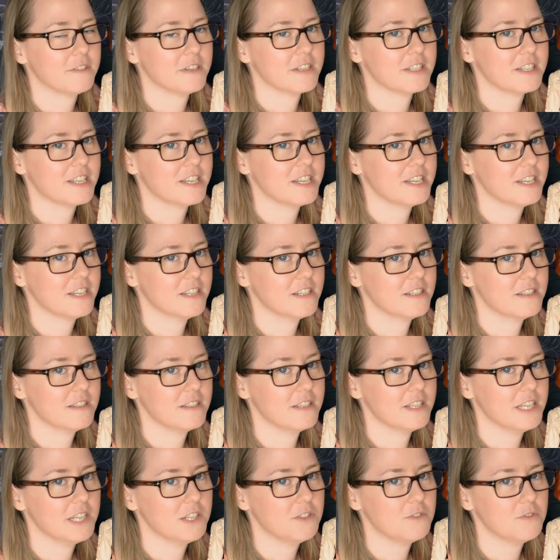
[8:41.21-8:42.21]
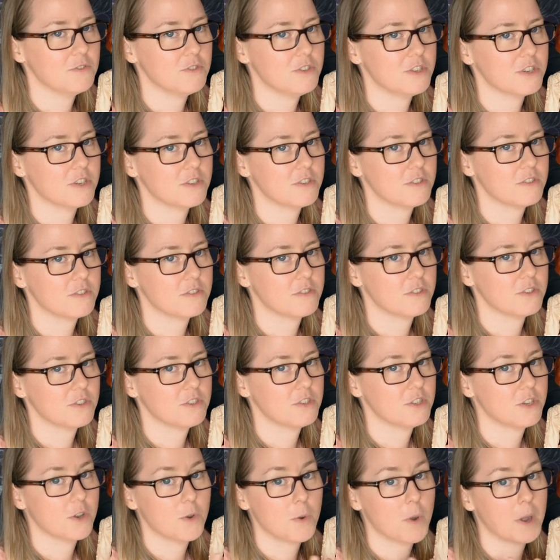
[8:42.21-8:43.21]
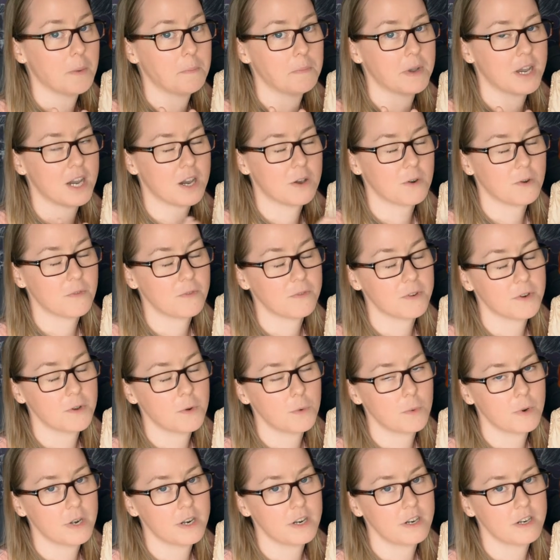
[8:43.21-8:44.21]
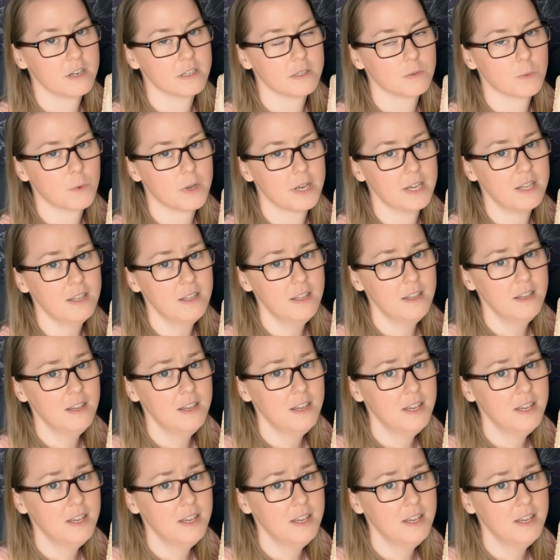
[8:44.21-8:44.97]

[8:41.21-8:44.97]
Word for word: a tendency to just show up out of nowhere as well